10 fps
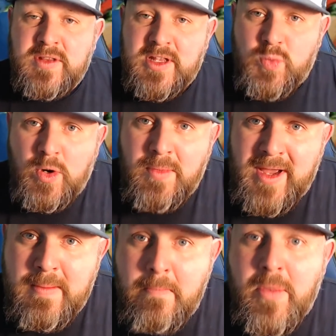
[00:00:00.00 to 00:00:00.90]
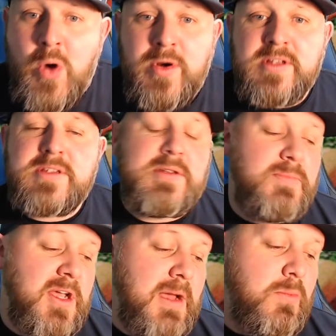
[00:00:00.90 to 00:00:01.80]
That's where my bonus
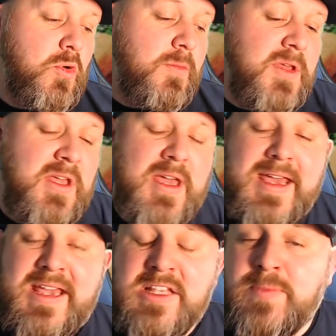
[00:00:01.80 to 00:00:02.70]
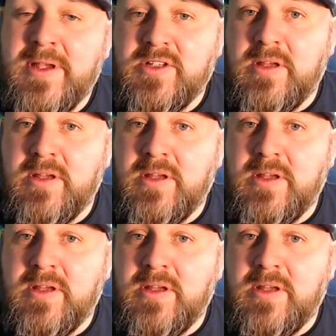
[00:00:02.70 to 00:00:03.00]
pickup will be, is basically